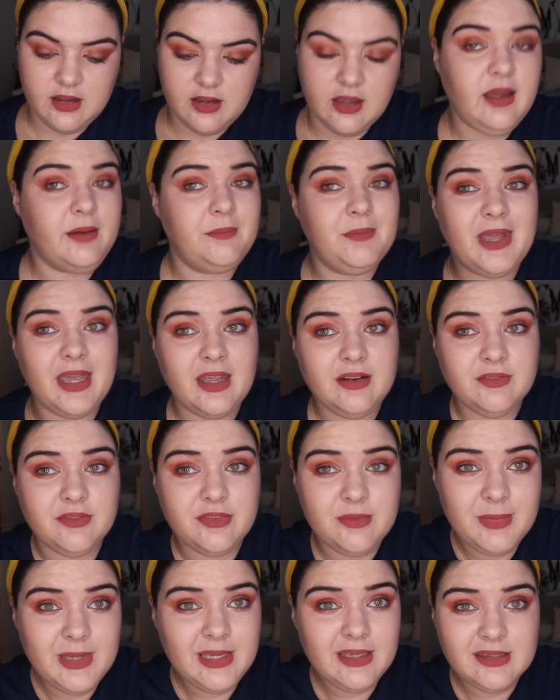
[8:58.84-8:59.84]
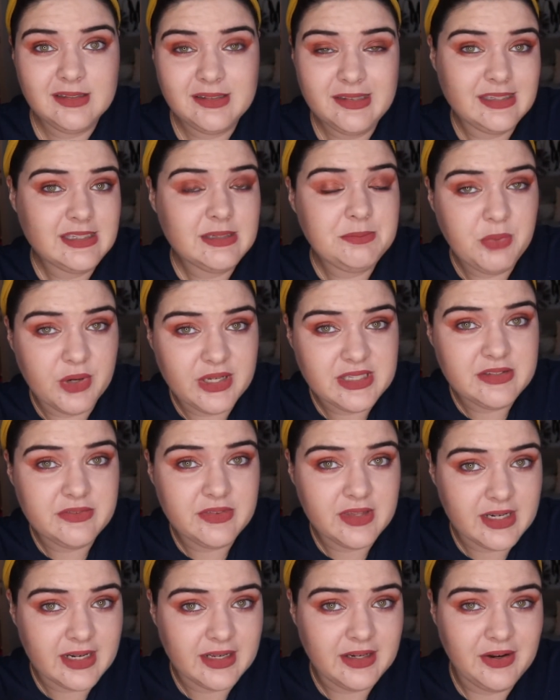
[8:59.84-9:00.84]
And for me it's impressive
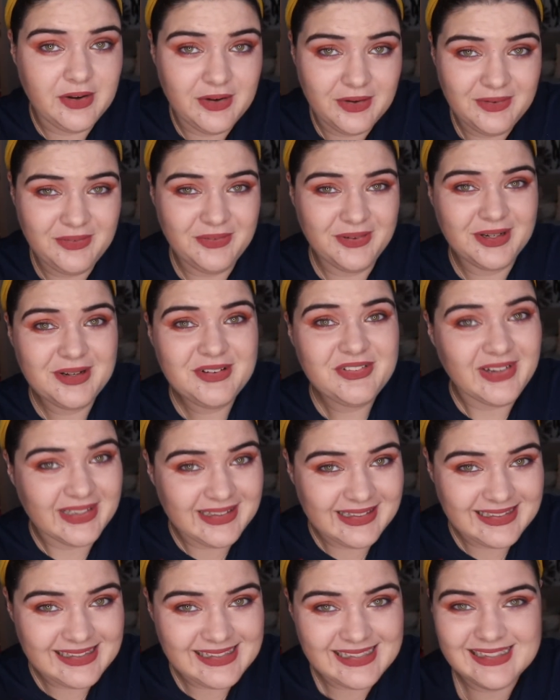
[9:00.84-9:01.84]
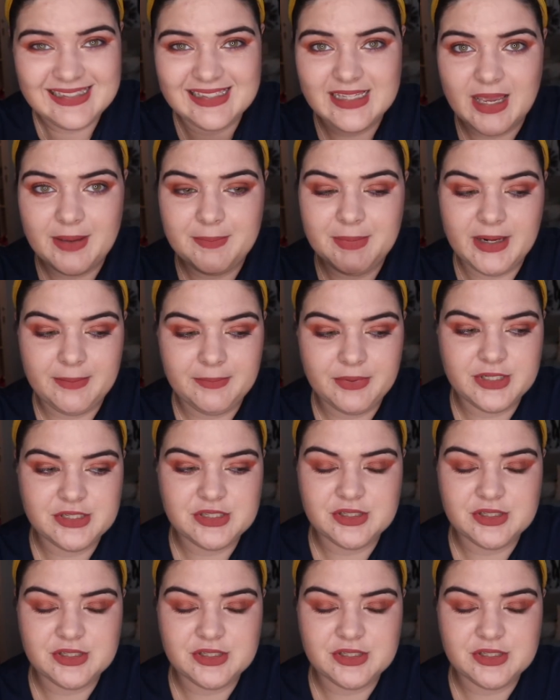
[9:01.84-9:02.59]
that I don't know what a fundus is, but I'm pretty